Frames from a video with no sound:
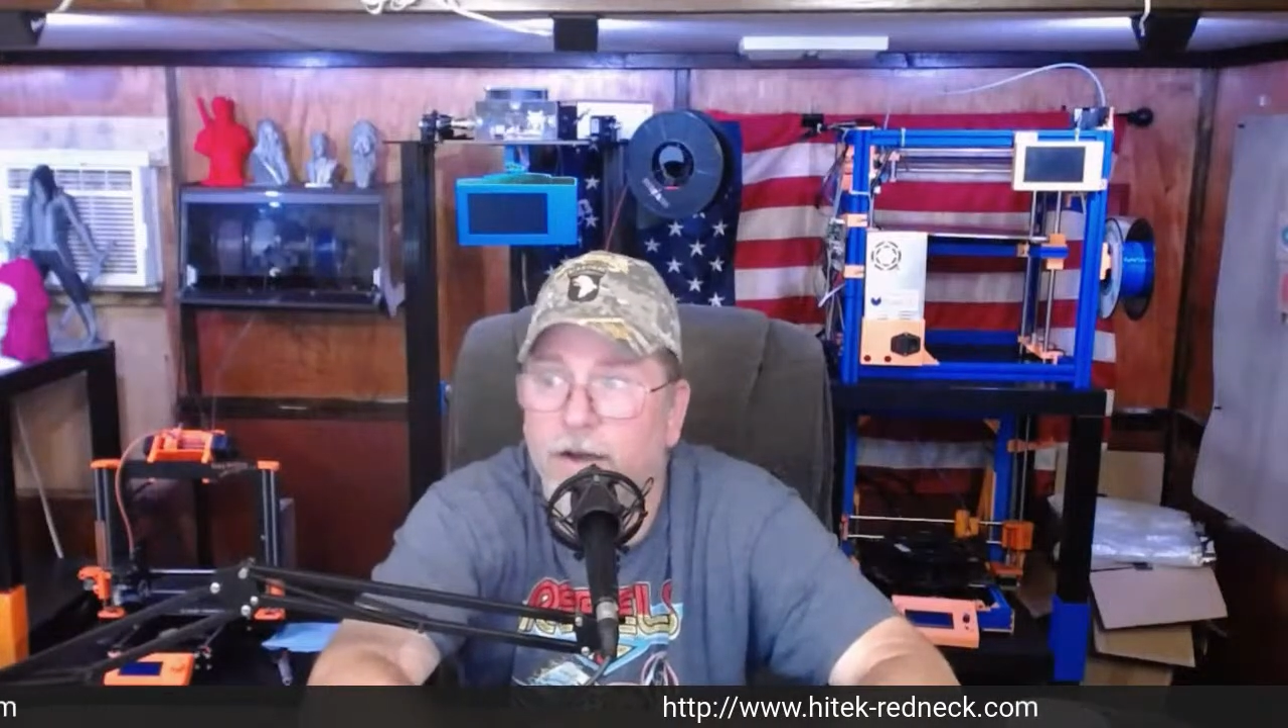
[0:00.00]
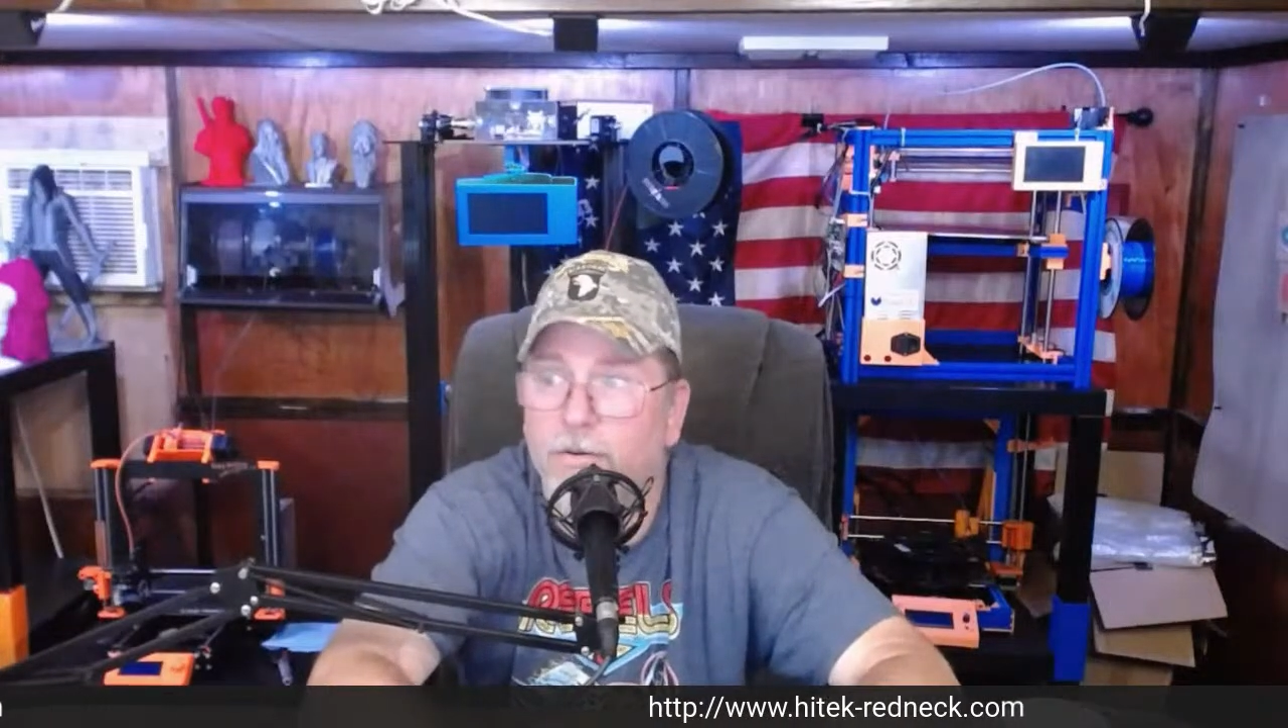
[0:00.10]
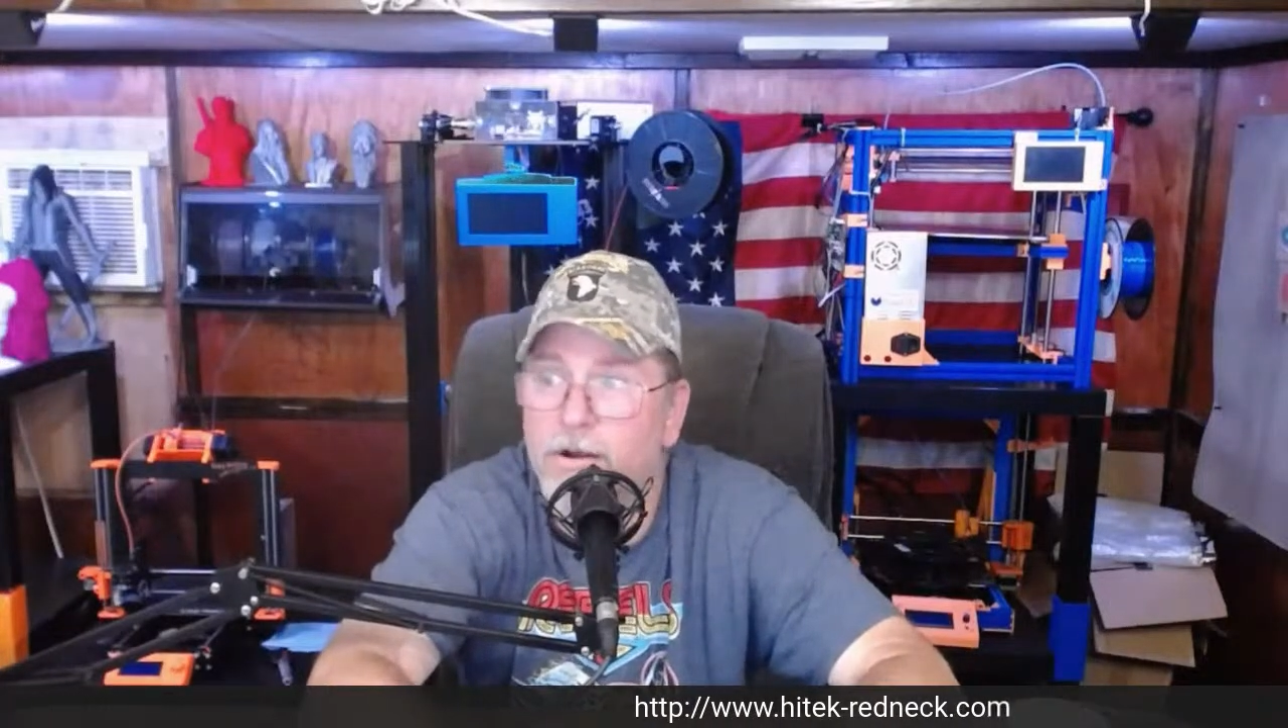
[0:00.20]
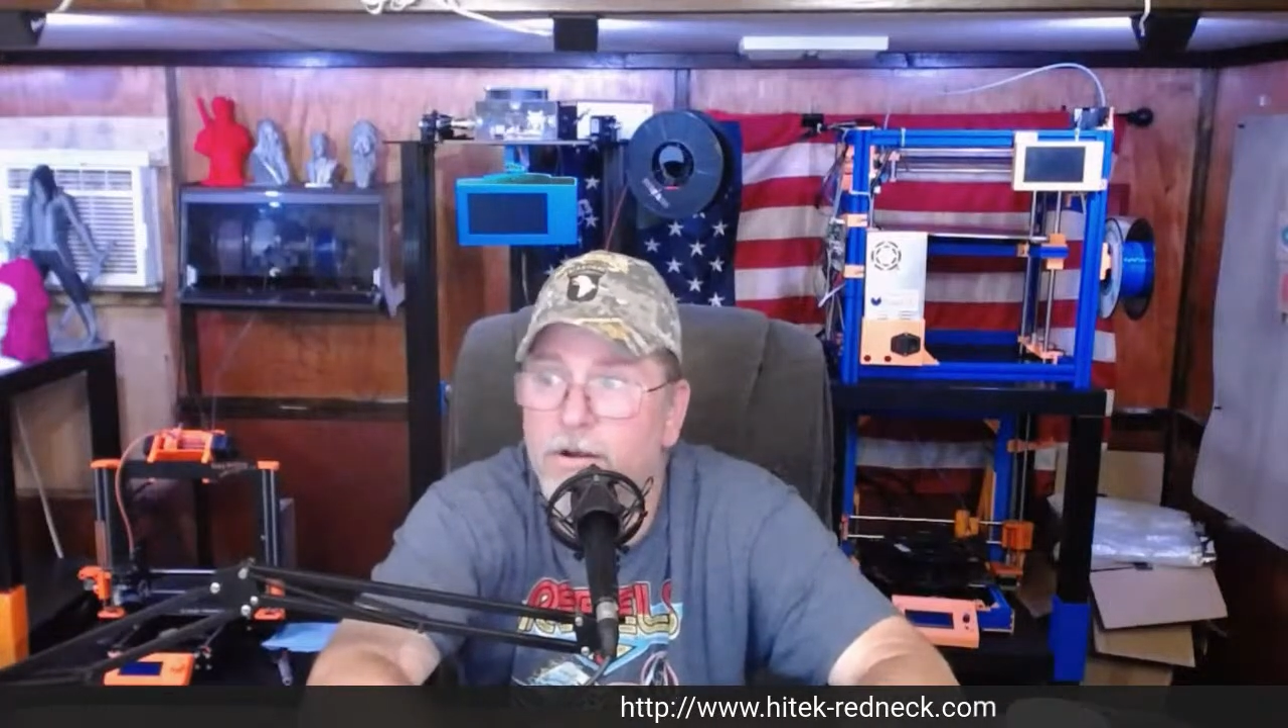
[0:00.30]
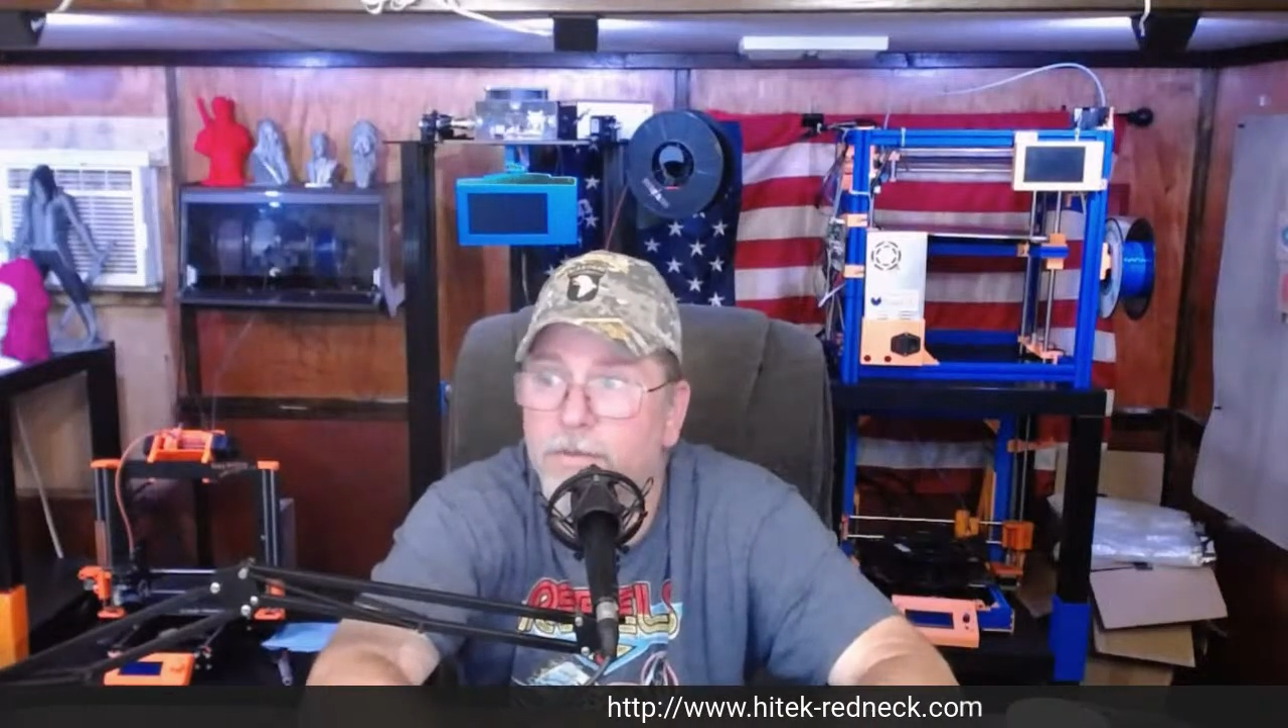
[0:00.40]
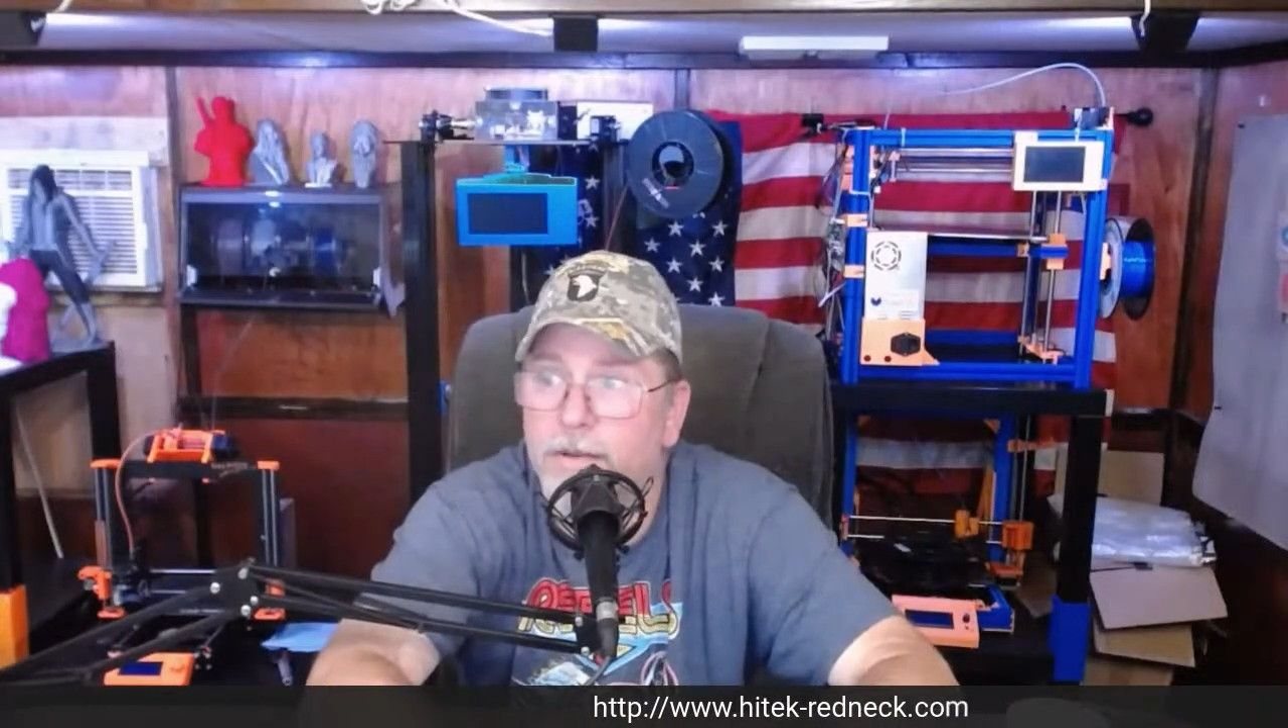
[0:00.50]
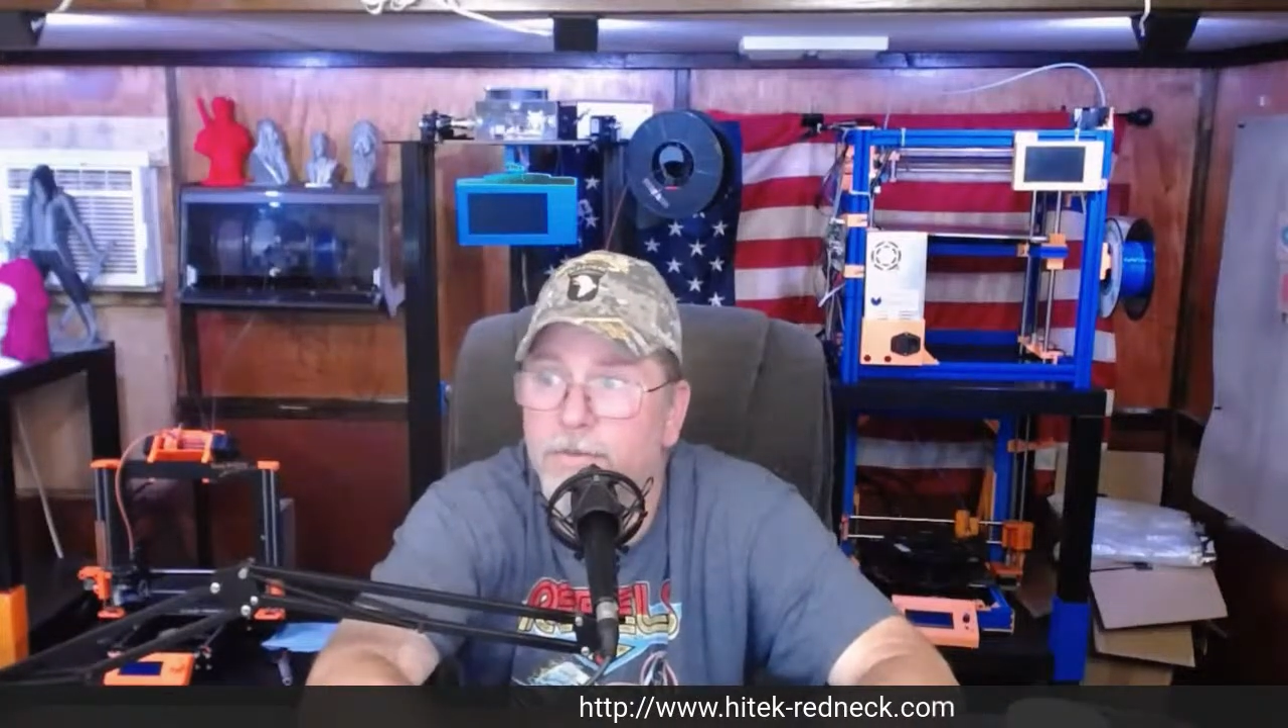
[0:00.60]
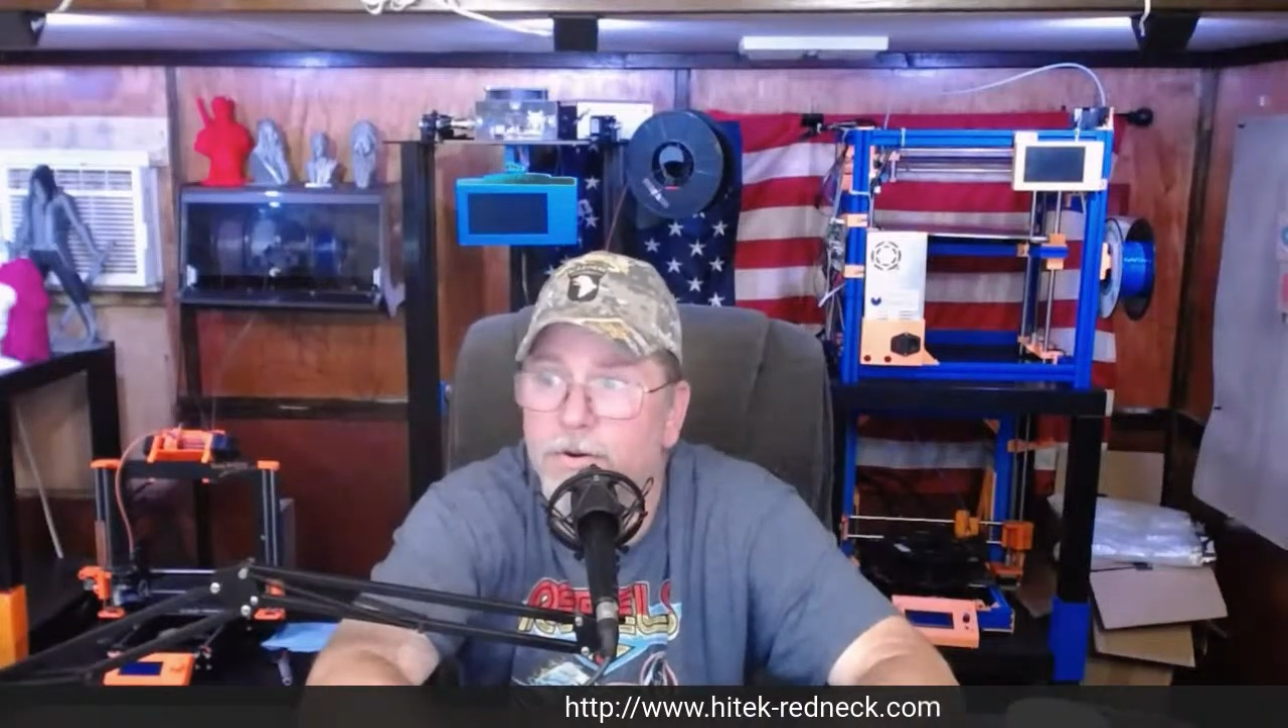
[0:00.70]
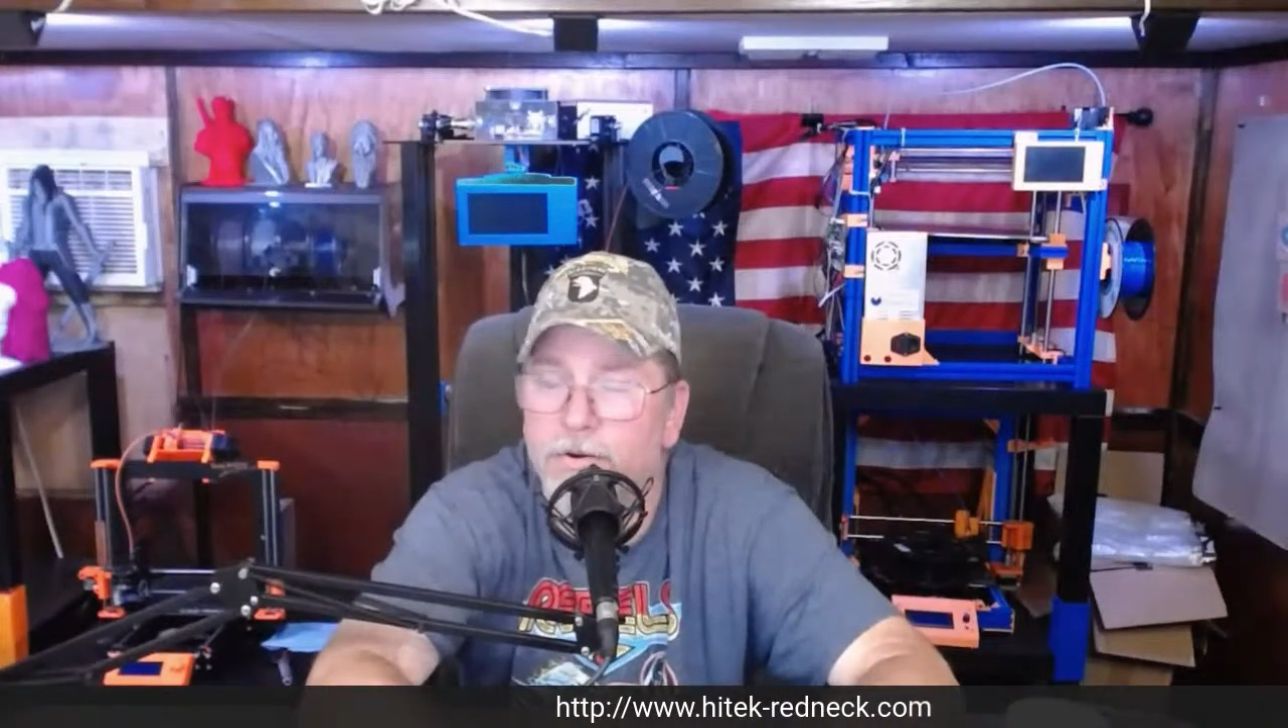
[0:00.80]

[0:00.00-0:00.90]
welcome anymore.